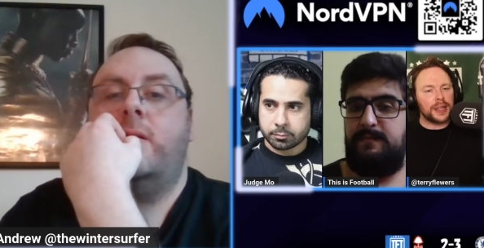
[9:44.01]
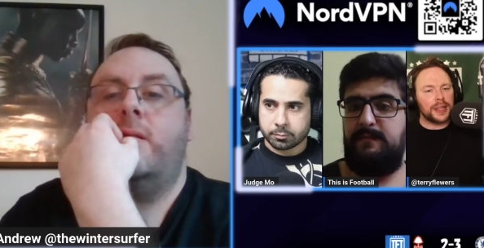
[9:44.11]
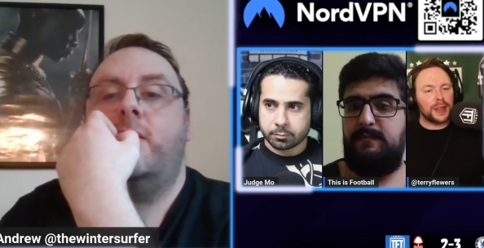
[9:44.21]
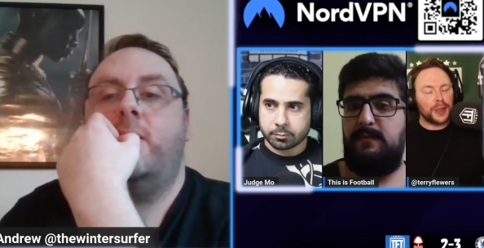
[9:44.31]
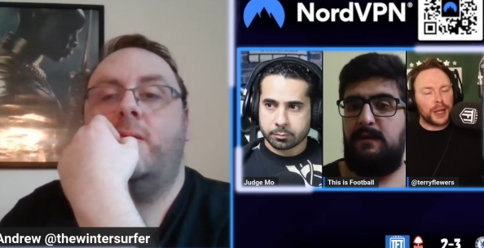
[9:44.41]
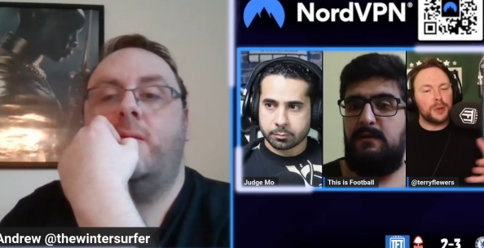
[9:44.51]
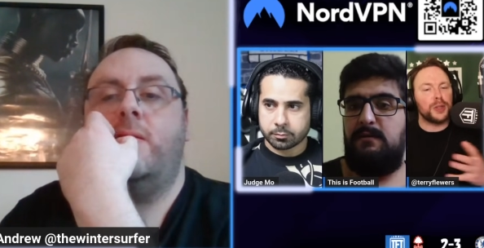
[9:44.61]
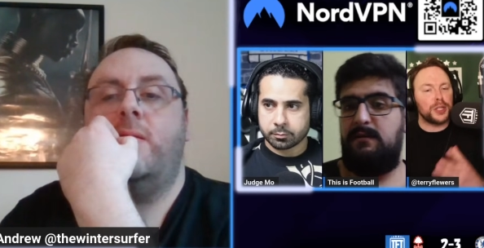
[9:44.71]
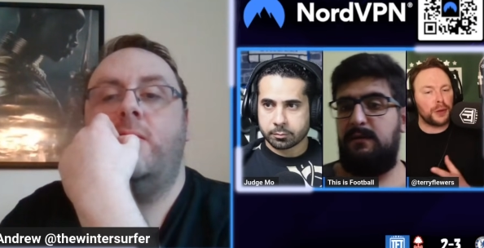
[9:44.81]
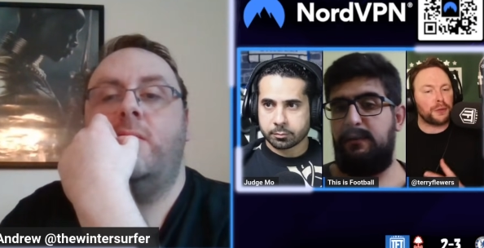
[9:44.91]
Speaker 1: they were the
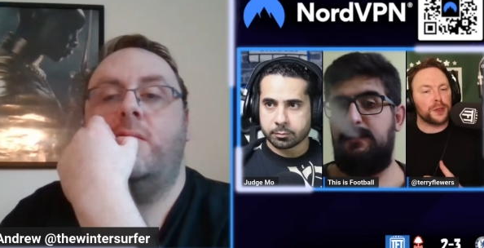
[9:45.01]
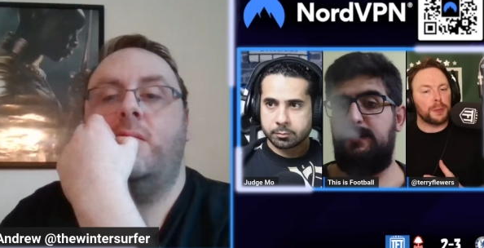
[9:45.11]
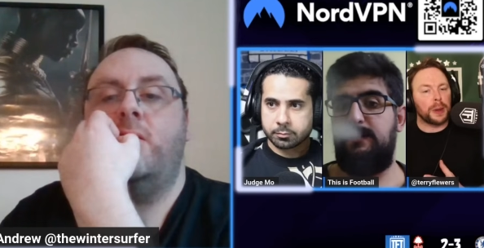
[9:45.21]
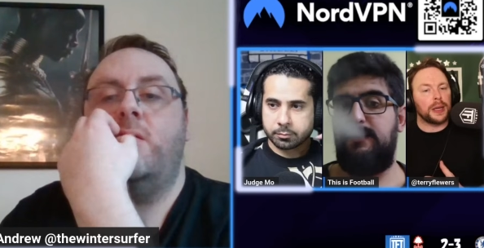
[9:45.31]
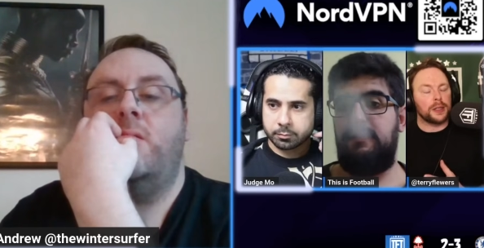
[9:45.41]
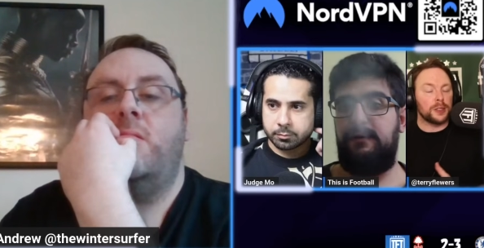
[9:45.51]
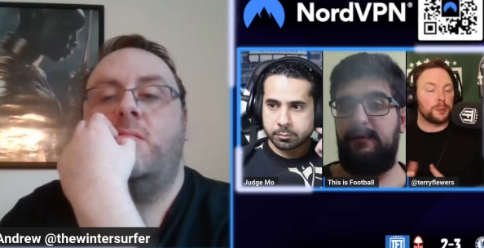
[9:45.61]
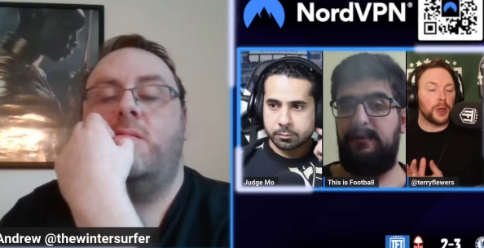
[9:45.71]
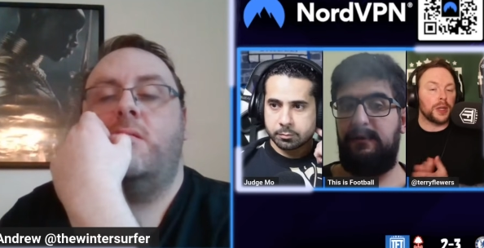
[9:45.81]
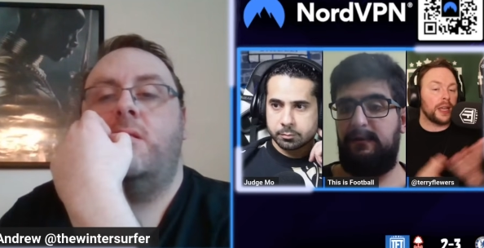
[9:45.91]
difference makers.
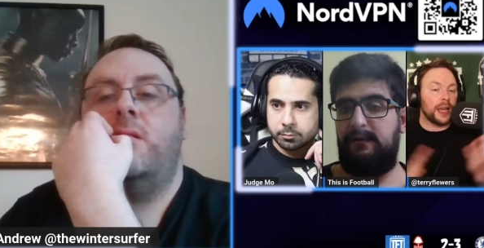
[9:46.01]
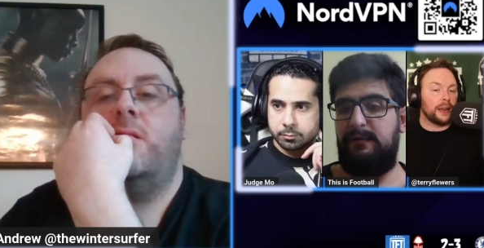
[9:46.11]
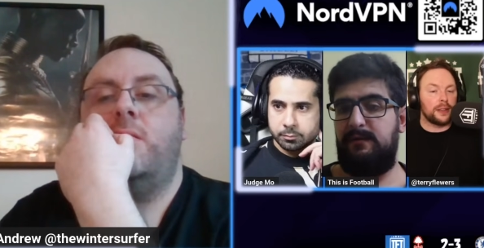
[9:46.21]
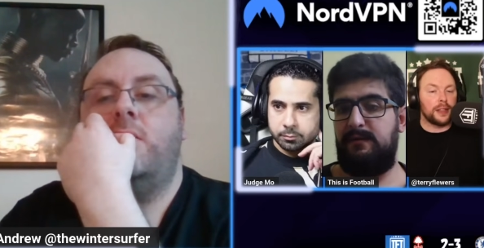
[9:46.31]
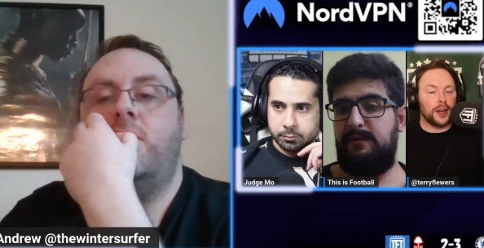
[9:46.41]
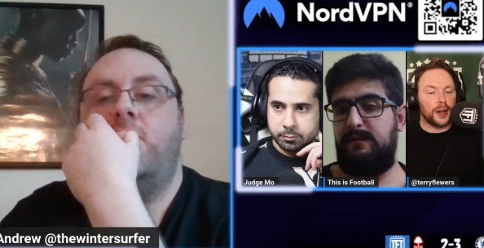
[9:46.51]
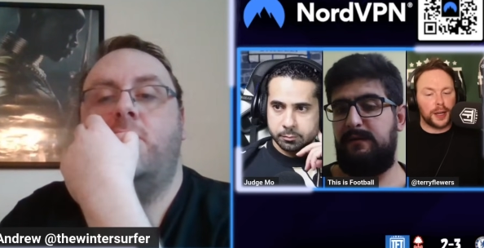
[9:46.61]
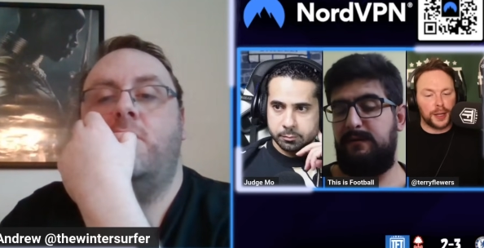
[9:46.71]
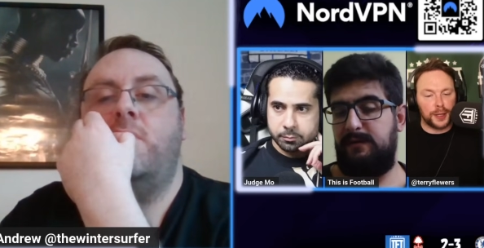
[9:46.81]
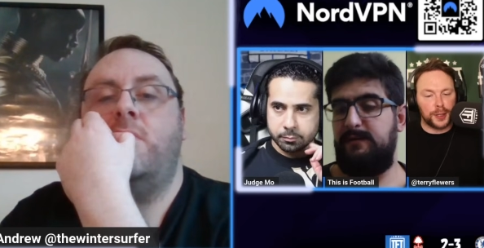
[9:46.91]
But yeah, yeah, I,
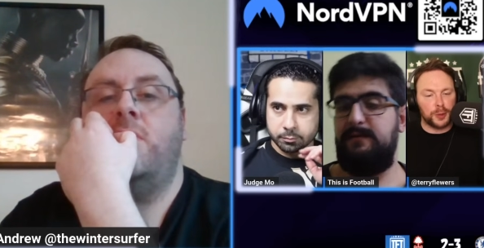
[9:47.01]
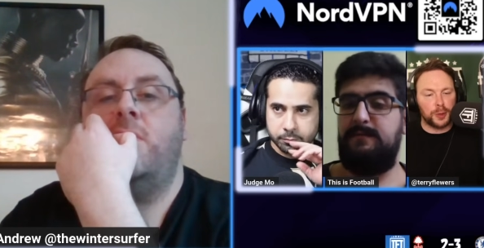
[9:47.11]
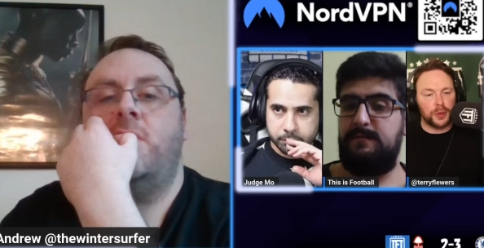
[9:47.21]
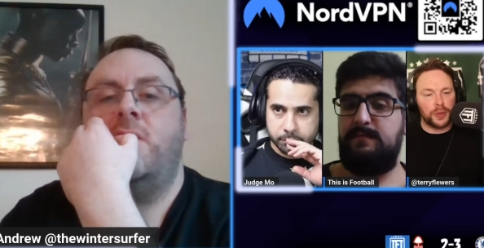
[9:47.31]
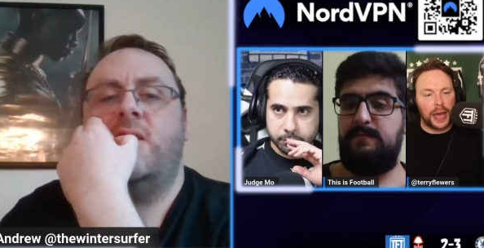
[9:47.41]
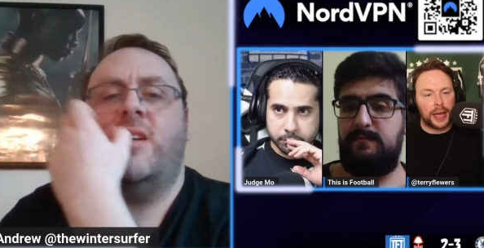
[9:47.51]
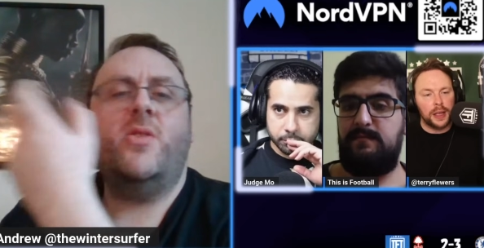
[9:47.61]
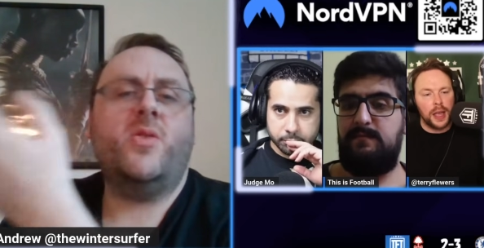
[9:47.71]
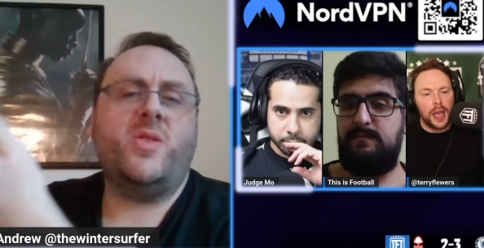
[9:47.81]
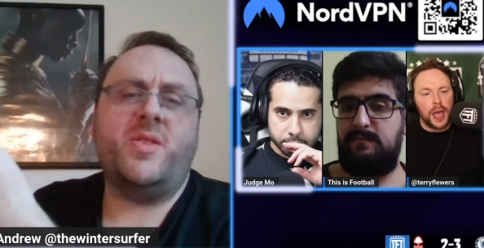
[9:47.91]
I hear you on that.
Speaker 2: I
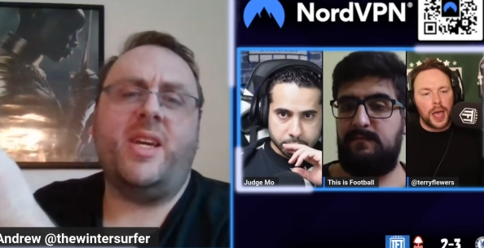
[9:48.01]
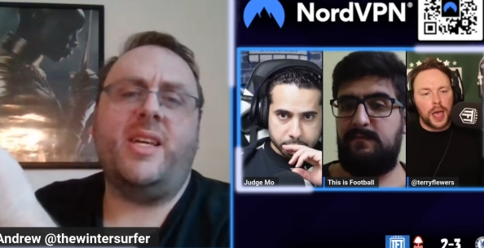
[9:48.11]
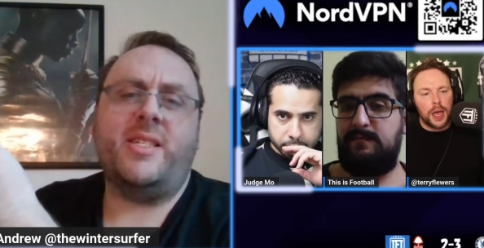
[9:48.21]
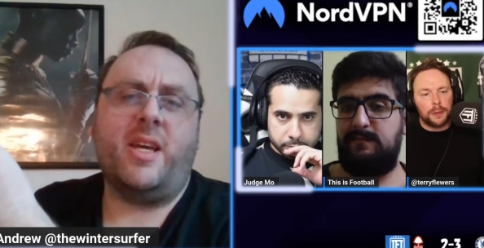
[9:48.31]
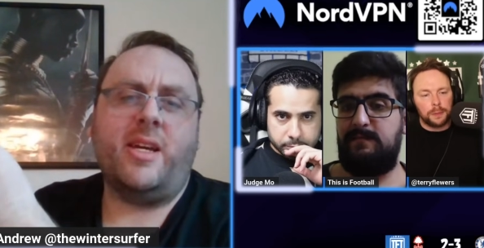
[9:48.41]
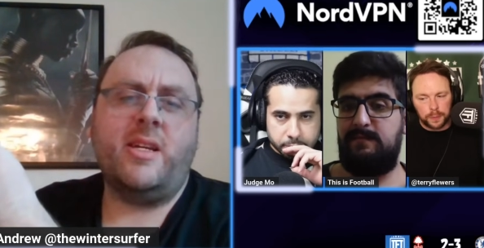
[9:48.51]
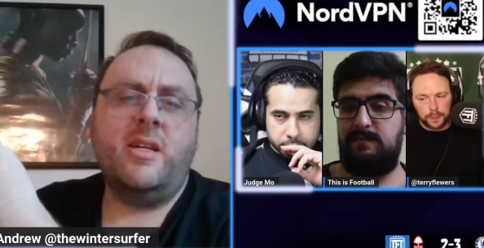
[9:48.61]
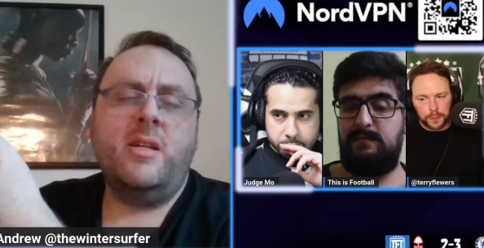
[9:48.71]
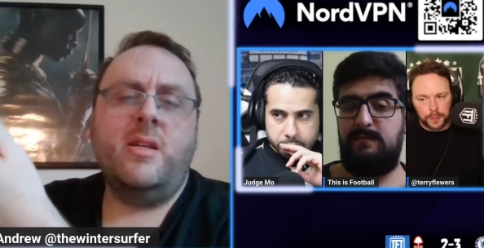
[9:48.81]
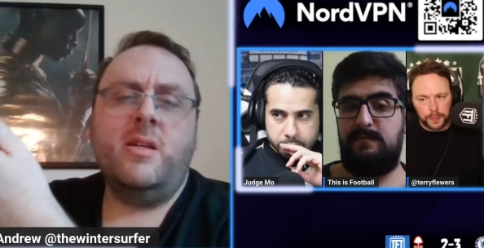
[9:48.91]
also say it's like
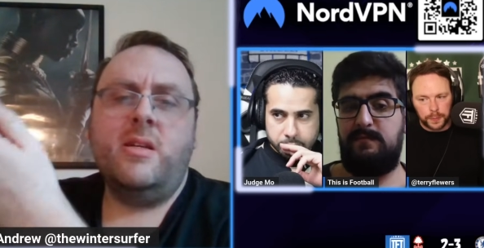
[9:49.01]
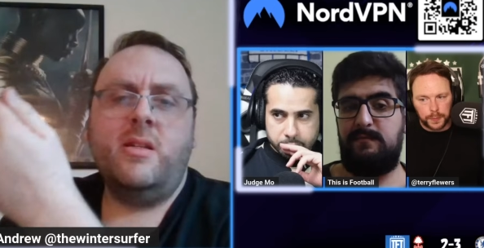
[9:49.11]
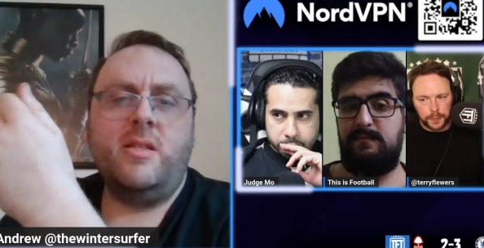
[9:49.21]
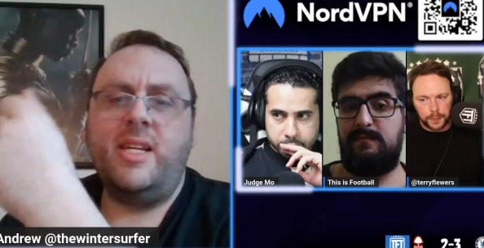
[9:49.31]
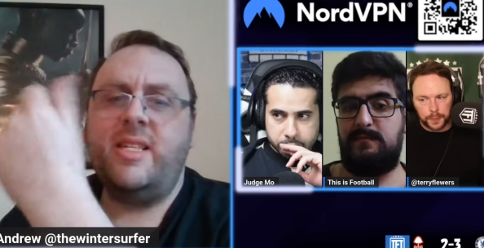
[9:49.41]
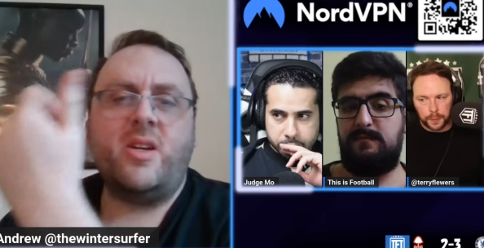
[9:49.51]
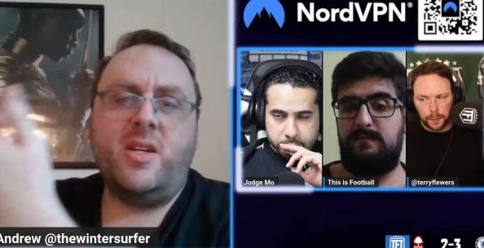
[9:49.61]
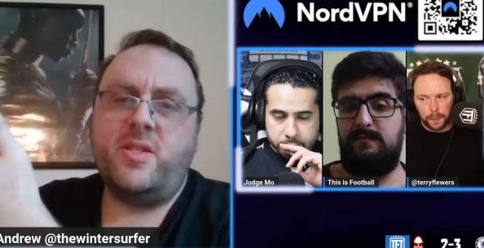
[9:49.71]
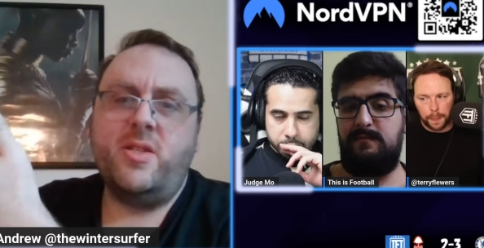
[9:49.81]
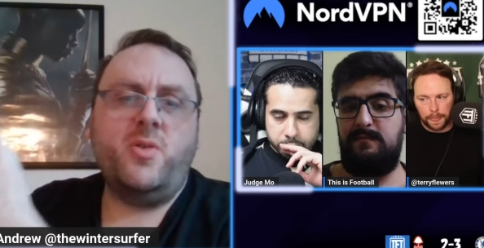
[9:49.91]
these
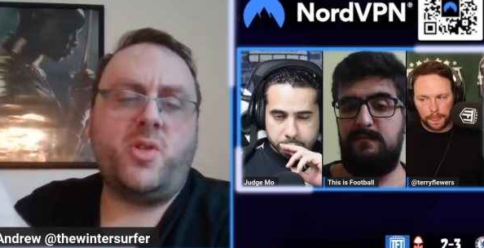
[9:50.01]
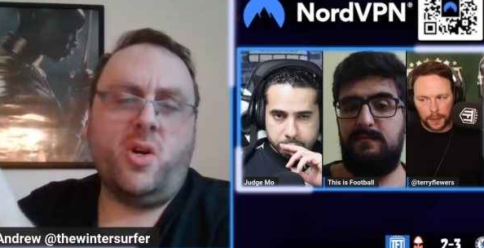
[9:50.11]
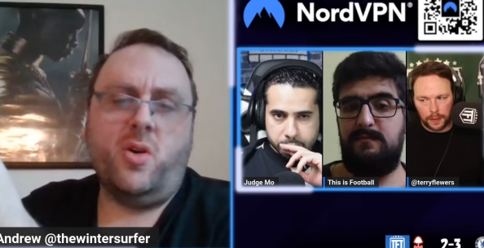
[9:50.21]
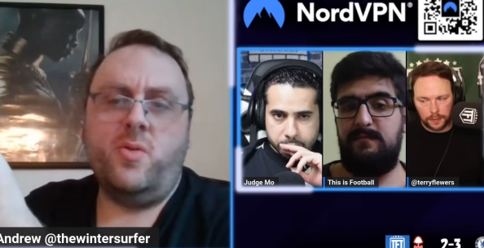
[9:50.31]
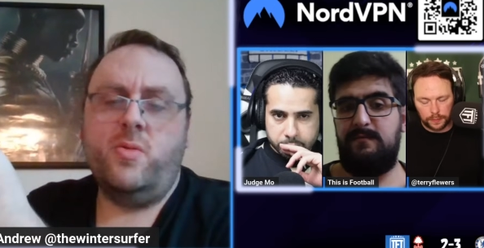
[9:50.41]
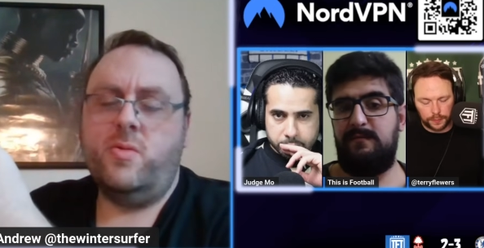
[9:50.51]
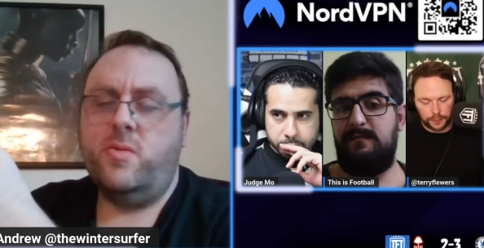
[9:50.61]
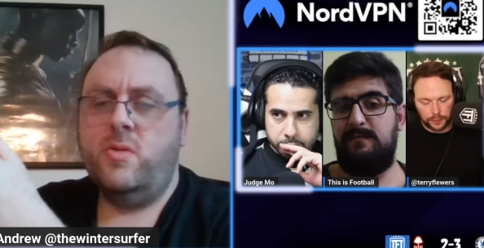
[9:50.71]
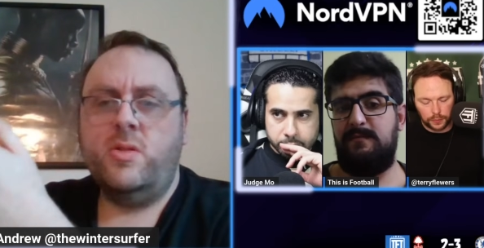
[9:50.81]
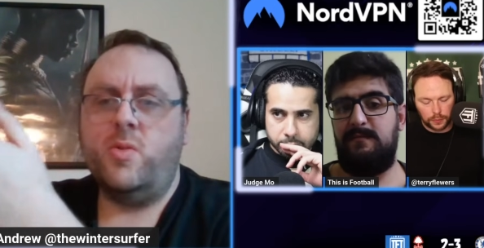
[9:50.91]
guys know Cho.
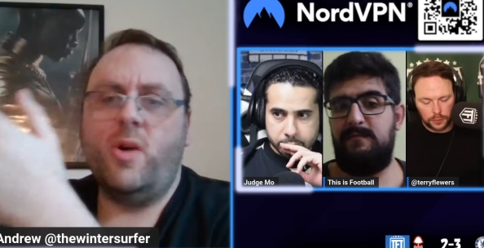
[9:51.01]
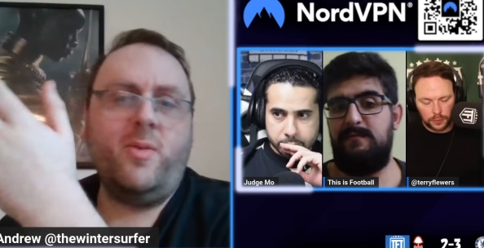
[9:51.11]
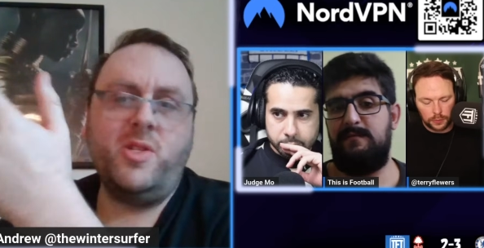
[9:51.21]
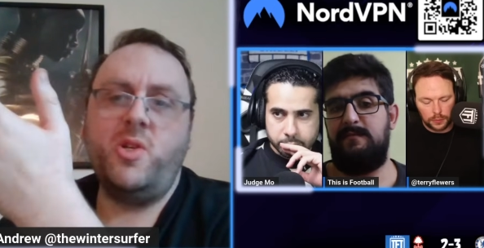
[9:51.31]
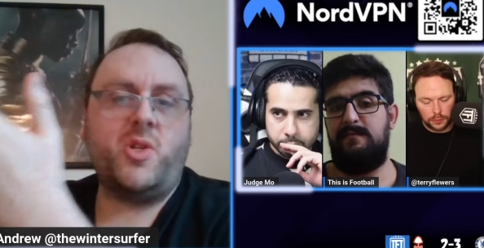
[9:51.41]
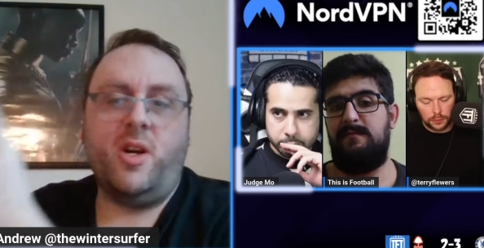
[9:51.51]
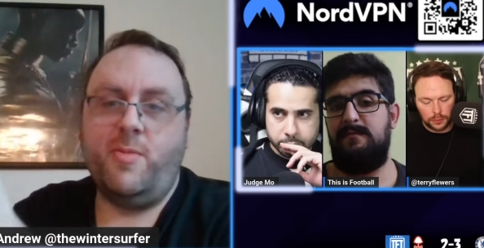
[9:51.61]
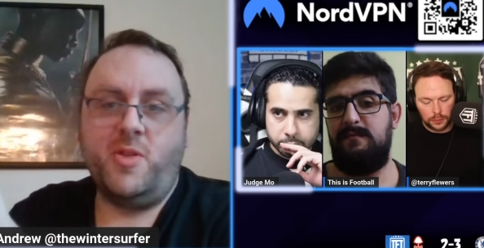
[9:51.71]
So why would you show him